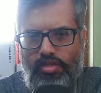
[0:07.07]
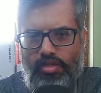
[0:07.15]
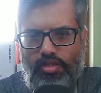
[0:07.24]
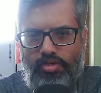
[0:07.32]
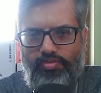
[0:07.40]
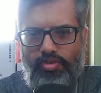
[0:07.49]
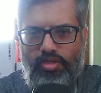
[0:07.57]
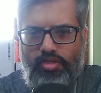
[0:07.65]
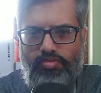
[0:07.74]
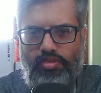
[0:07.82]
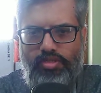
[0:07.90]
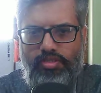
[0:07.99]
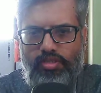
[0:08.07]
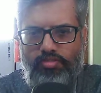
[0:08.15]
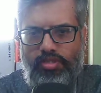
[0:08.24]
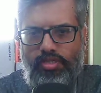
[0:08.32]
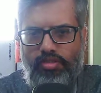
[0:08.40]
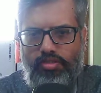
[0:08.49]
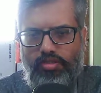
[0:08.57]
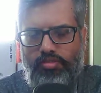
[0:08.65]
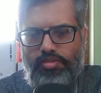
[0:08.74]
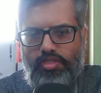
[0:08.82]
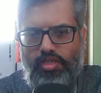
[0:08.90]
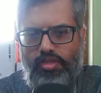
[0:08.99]
And if you are the first time here,
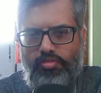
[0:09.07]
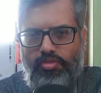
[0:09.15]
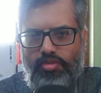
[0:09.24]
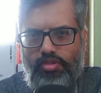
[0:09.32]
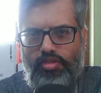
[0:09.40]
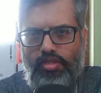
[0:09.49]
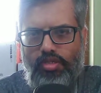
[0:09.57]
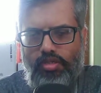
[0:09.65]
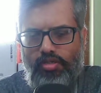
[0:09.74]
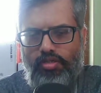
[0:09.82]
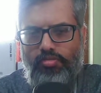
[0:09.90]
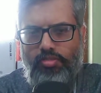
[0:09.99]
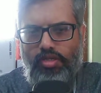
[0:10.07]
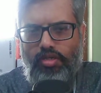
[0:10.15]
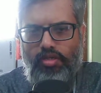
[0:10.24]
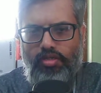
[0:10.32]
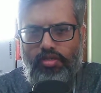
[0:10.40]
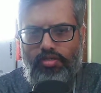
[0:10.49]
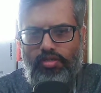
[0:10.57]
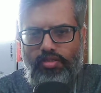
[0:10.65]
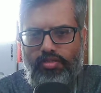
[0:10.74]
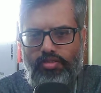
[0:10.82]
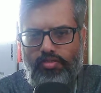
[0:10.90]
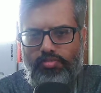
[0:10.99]
subscribe to the channel by clicking
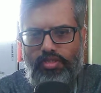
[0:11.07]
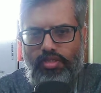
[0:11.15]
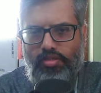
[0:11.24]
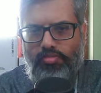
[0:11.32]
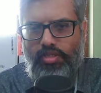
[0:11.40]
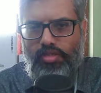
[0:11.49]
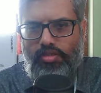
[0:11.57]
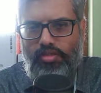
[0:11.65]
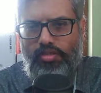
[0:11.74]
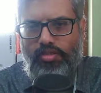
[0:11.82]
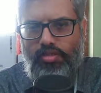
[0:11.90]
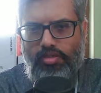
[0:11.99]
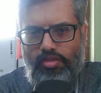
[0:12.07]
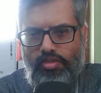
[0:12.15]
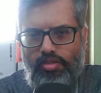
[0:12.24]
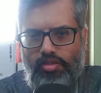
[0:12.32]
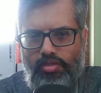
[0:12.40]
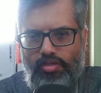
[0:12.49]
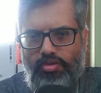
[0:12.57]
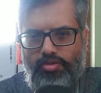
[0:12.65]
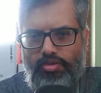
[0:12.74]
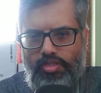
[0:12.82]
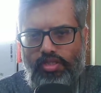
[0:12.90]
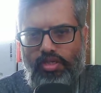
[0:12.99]
the subscribe button to
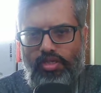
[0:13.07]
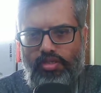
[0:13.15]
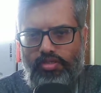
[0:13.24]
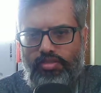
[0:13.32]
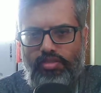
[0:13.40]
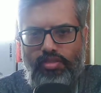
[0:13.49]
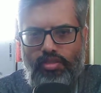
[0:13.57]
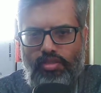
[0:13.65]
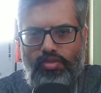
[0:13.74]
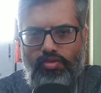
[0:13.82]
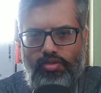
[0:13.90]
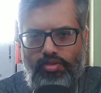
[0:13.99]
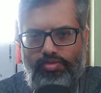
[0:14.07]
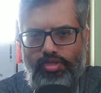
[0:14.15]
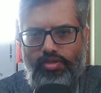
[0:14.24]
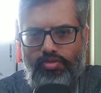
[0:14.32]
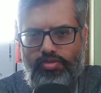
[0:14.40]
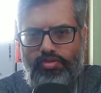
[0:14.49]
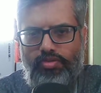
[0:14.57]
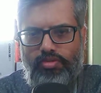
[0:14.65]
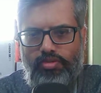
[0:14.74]
see the latest technology videos.